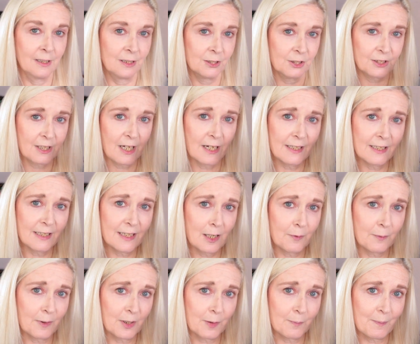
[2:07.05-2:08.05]
It's going in now
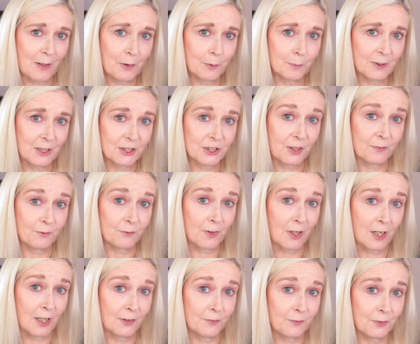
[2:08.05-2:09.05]
with the Melt Blush in
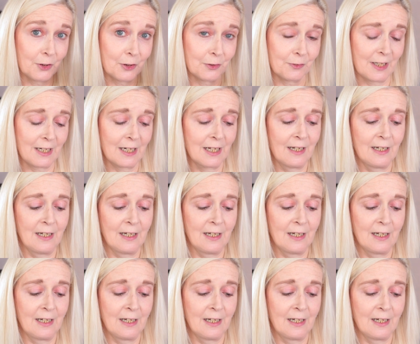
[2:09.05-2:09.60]
Fire Fury.